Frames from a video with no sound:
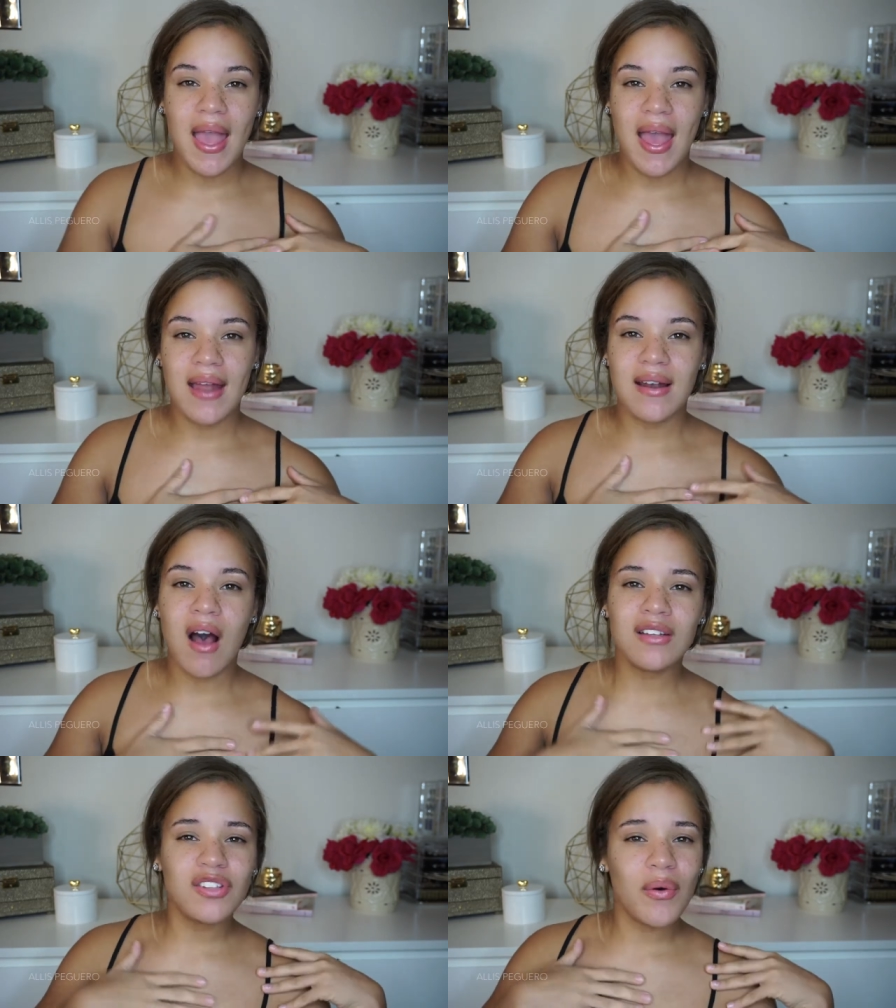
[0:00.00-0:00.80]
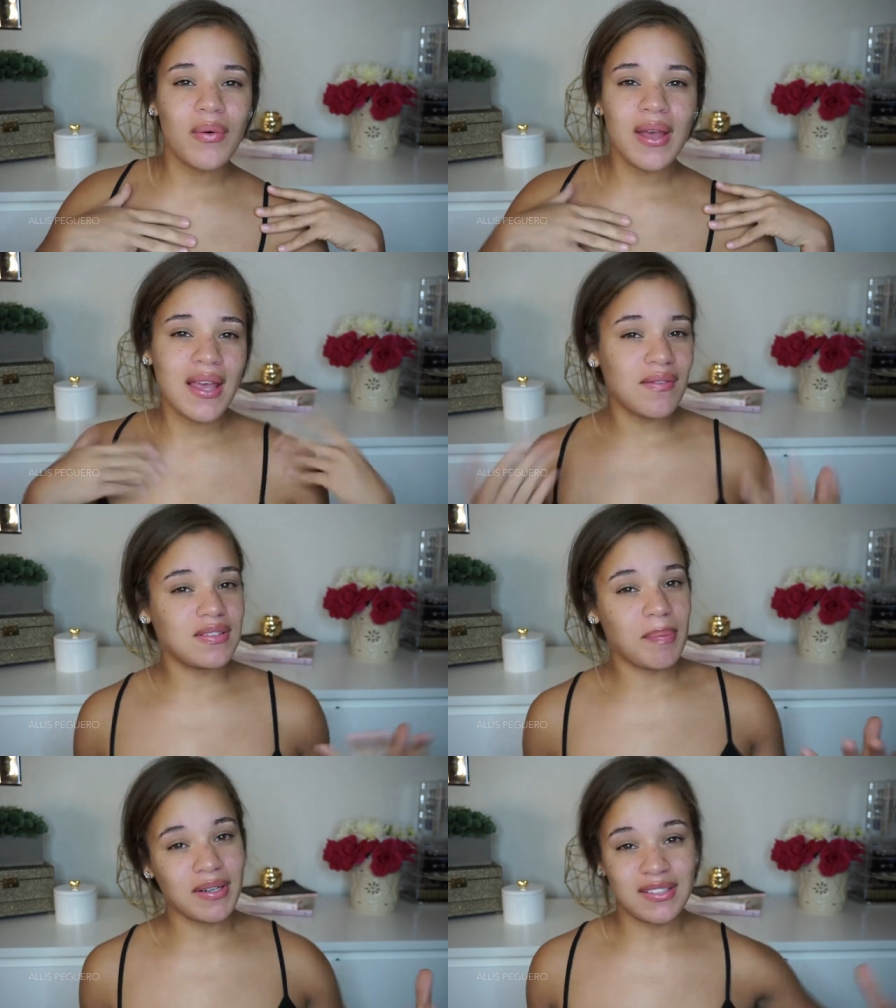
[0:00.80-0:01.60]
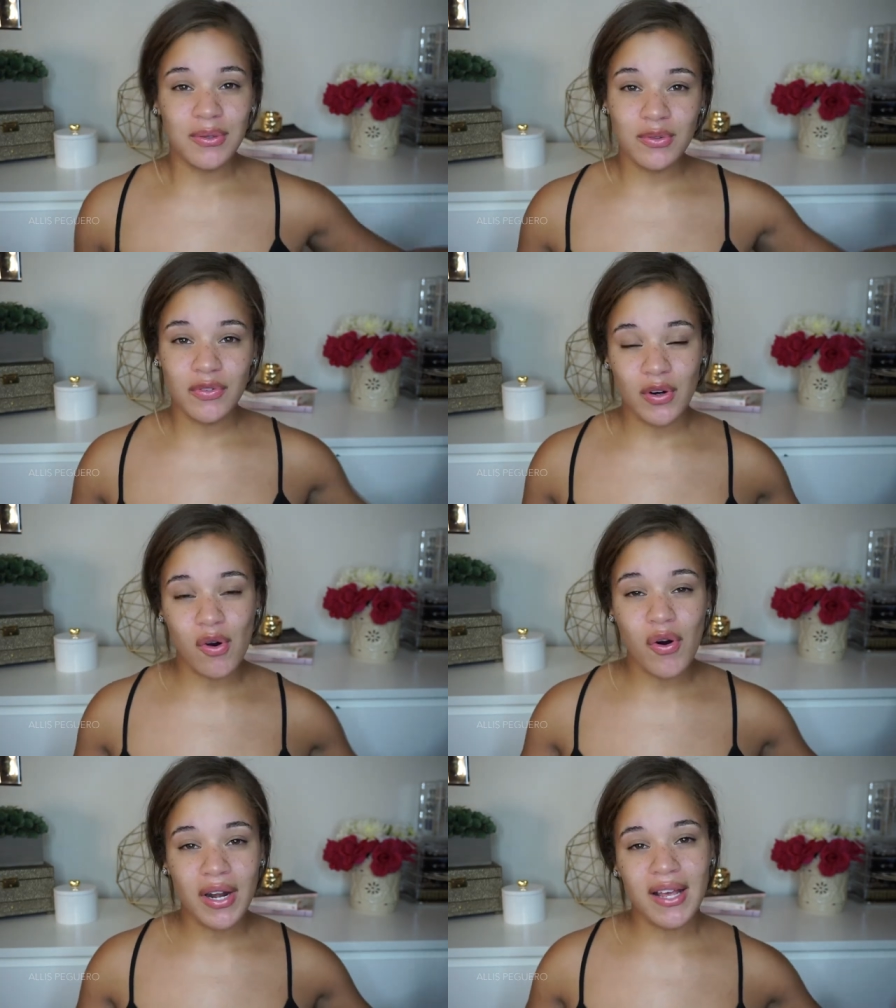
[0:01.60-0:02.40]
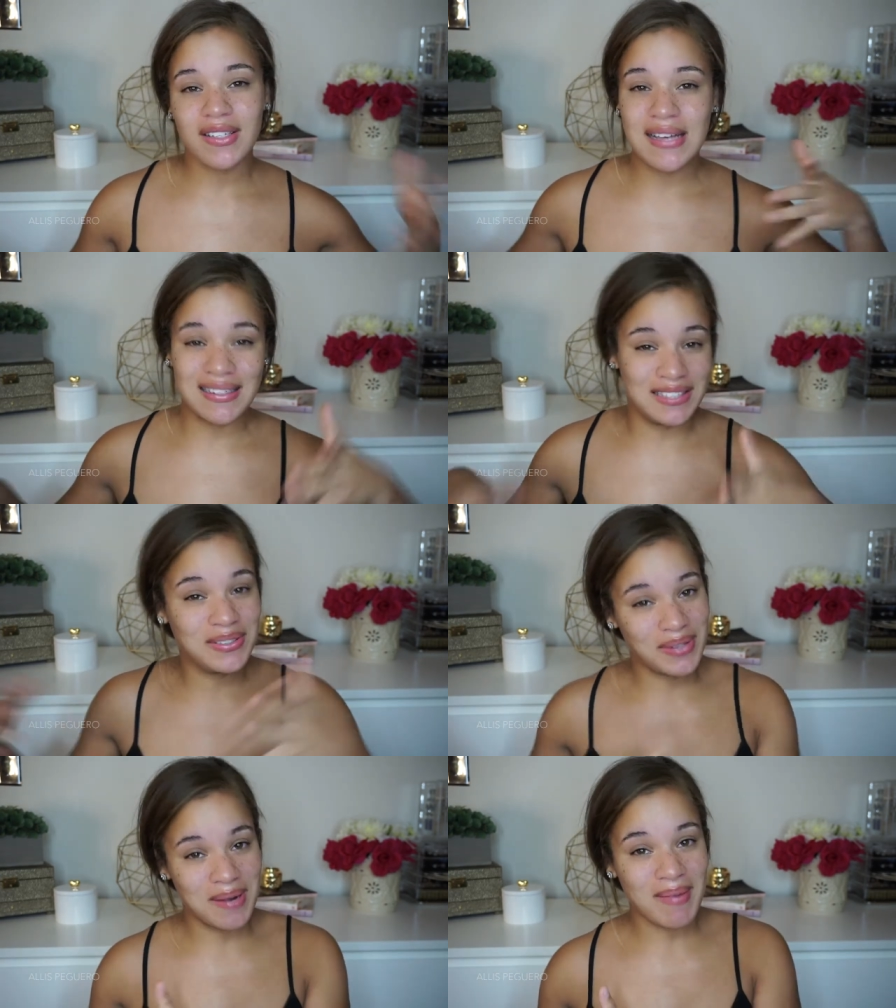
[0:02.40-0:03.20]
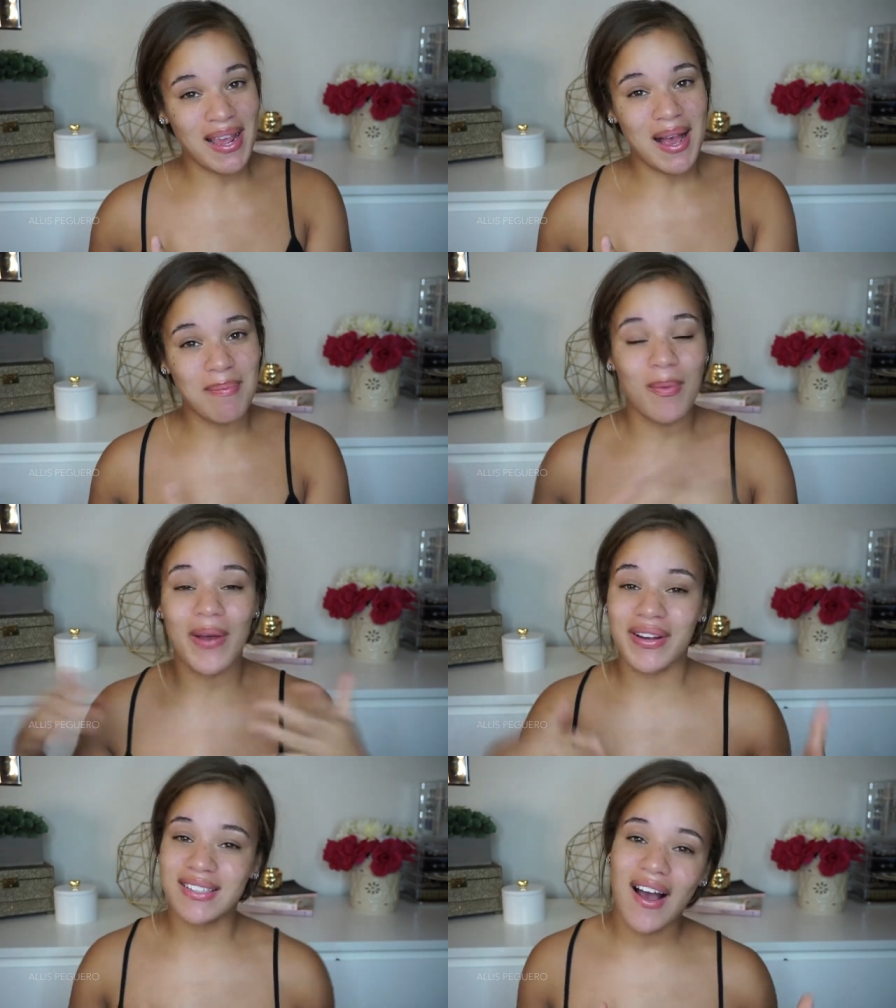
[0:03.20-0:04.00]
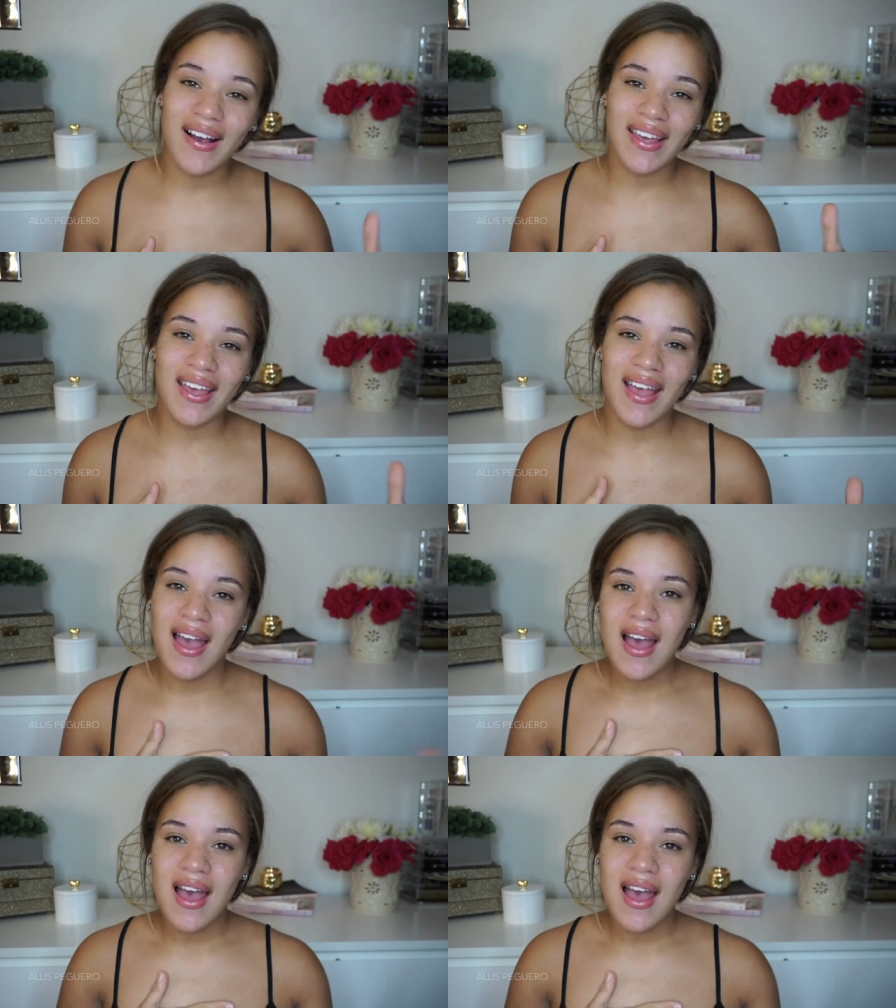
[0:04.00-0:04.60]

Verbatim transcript: and also it gives the person who's recording a chance to do their makeup while they're talking.